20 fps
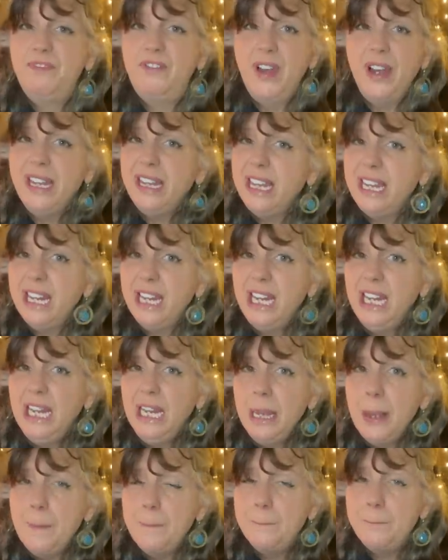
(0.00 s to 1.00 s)

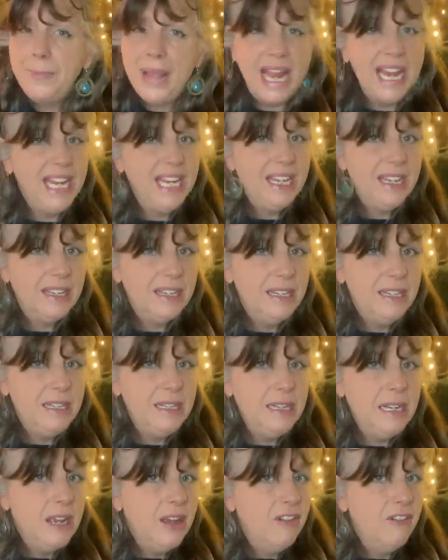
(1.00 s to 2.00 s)
Viking
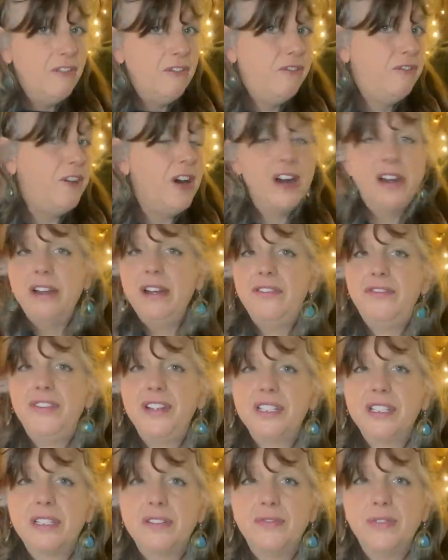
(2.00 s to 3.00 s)
pagan fire
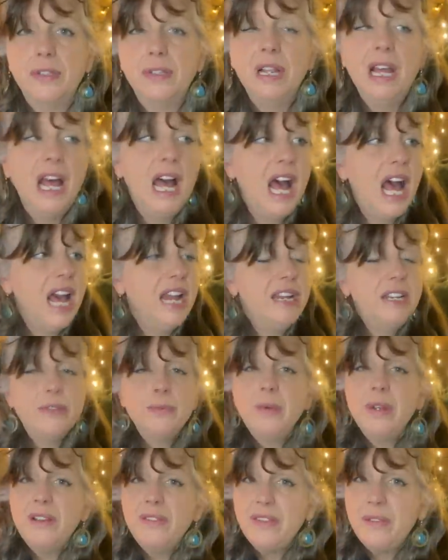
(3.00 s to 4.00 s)
festival. And it's
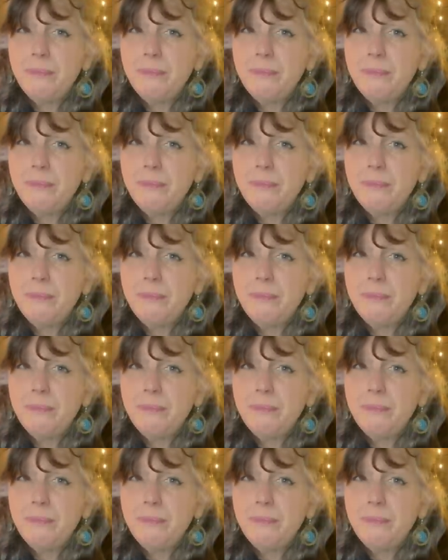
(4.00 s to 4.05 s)
one of